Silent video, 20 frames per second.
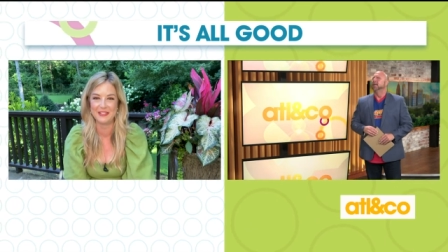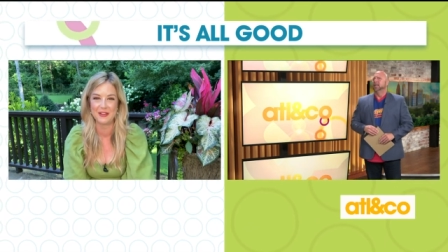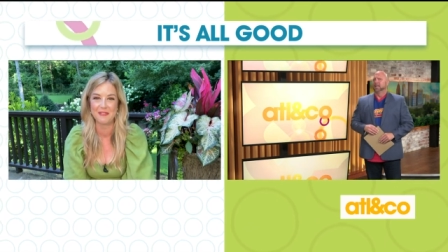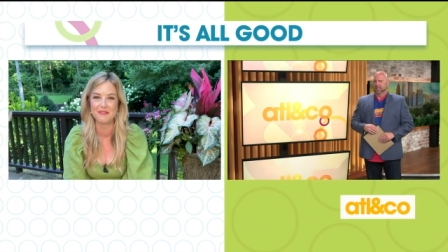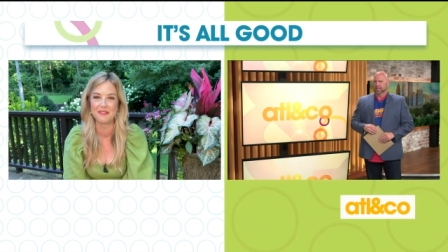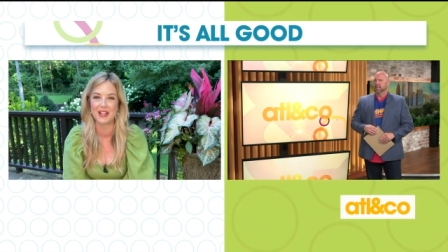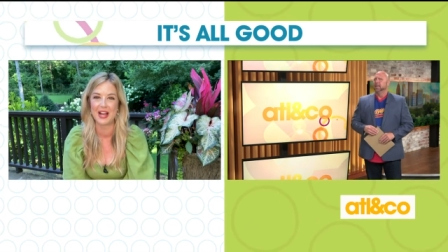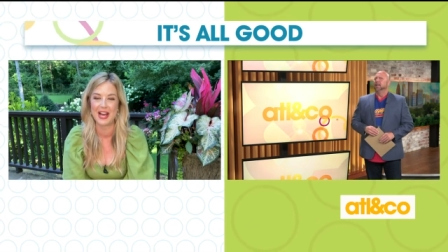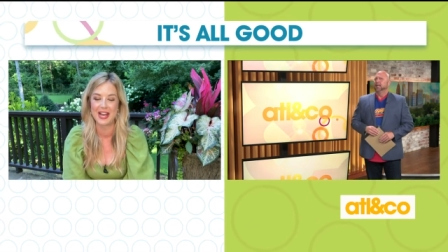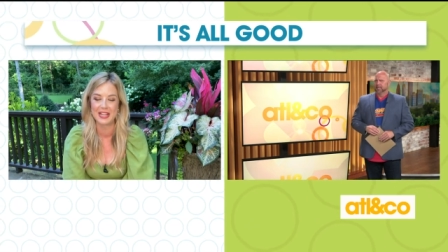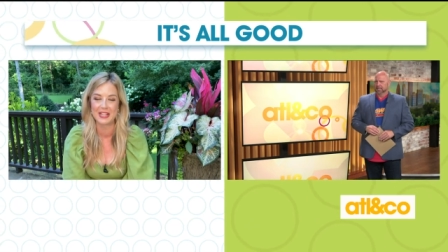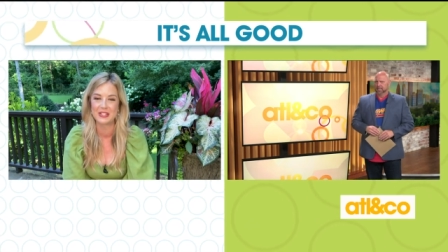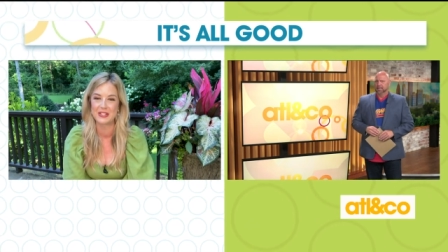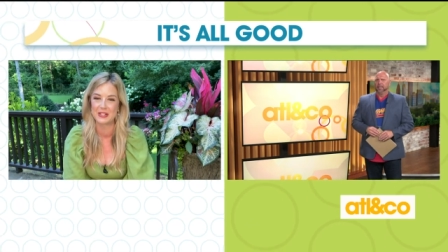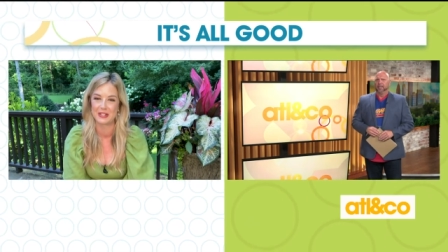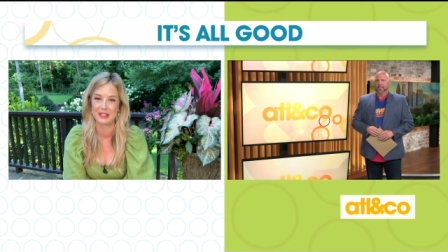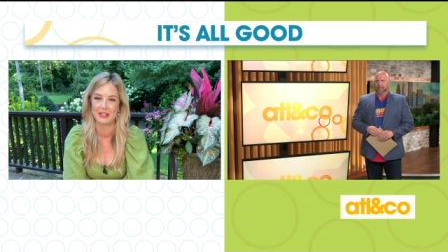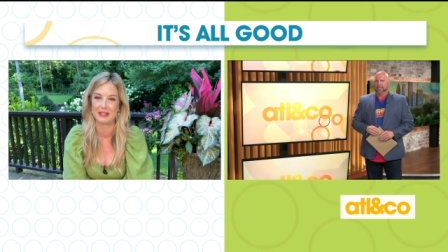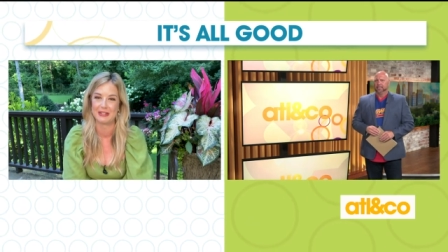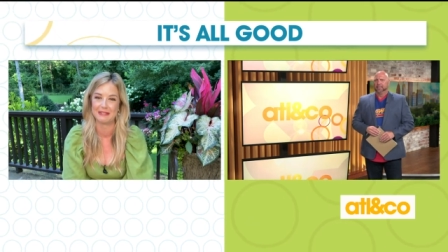the flying to
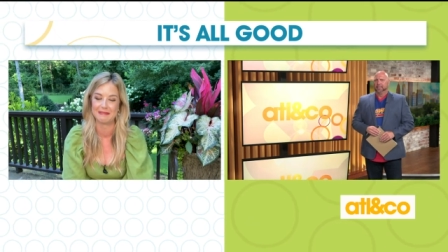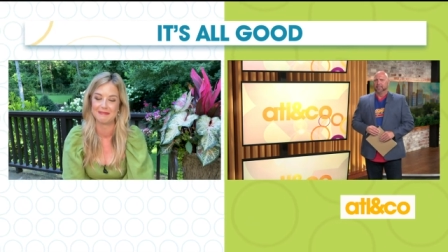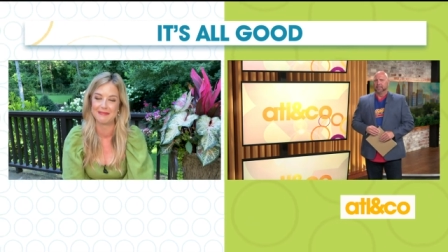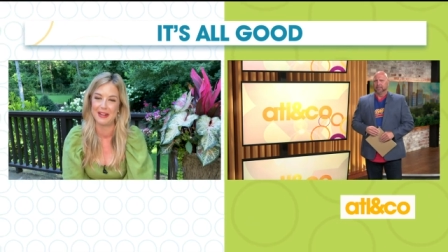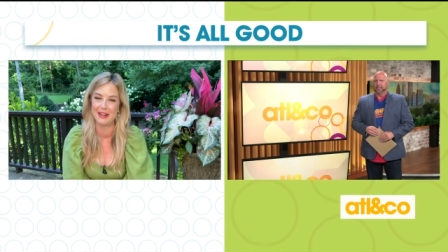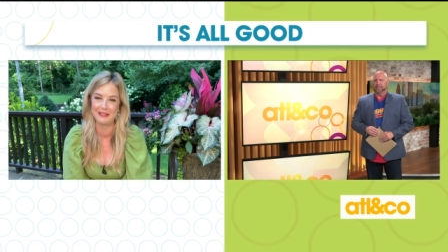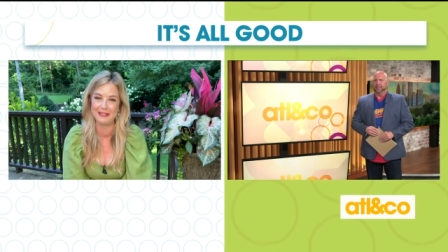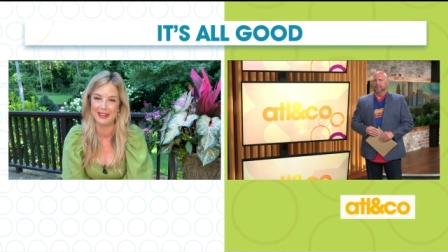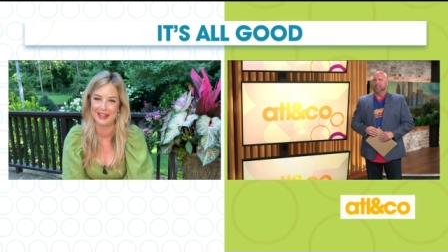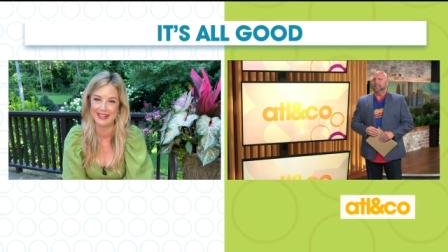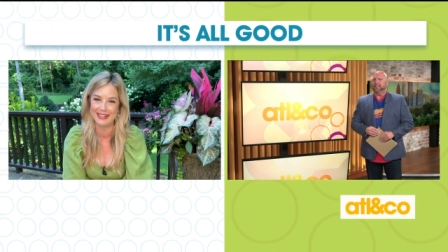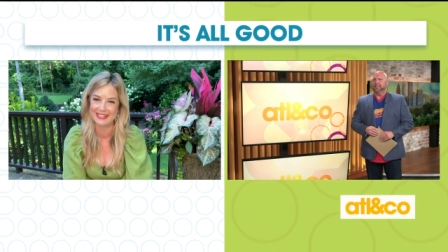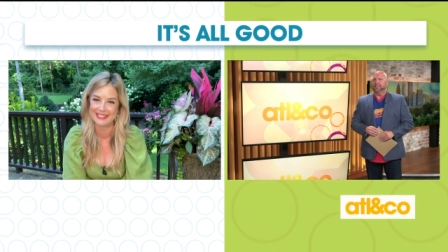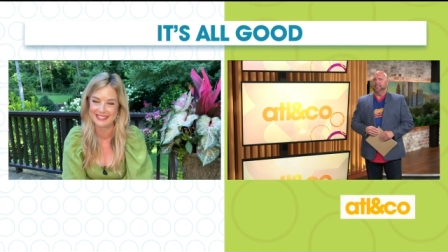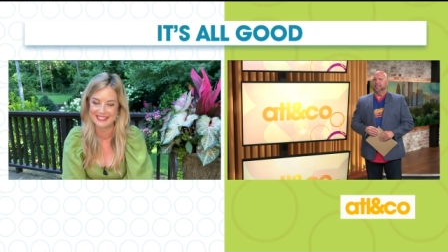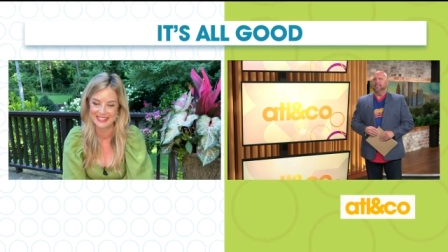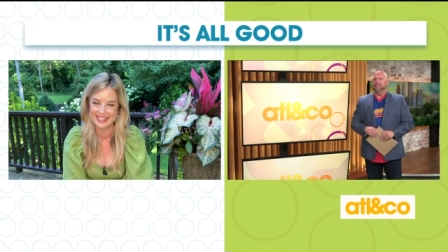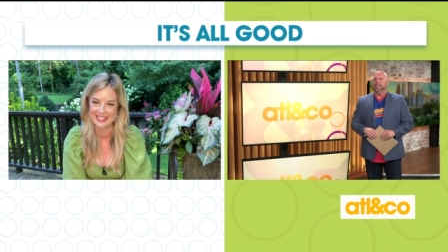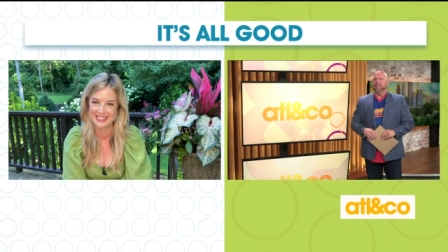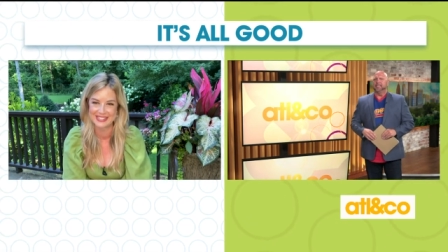her. All right,
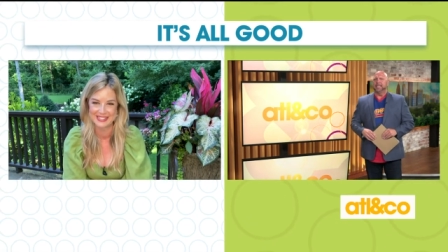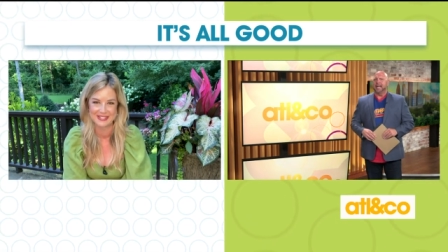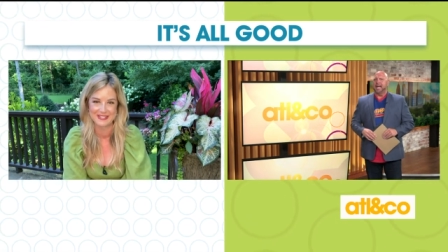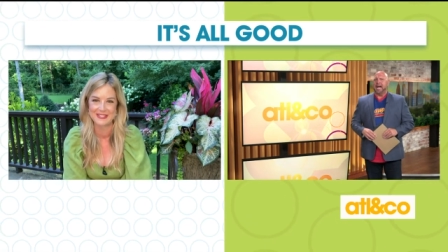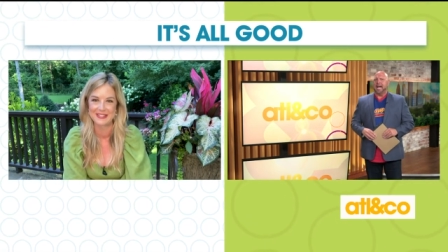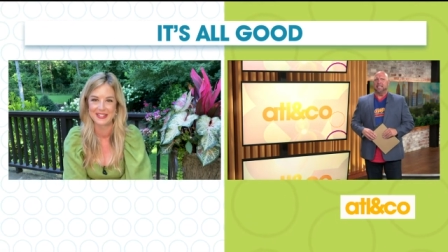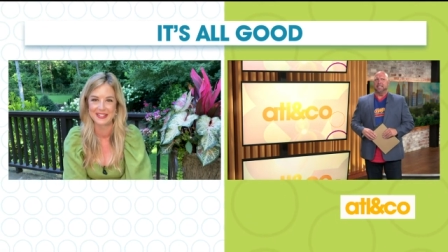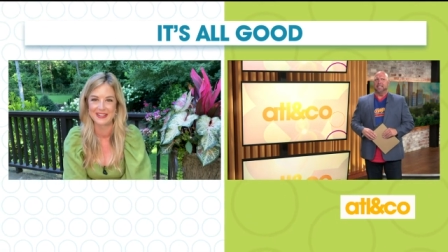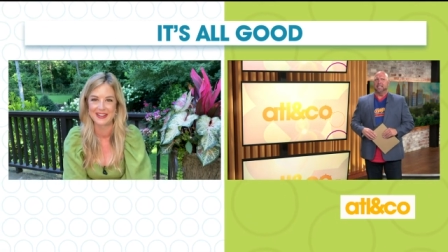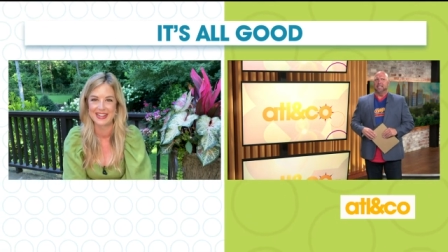next yeah, story,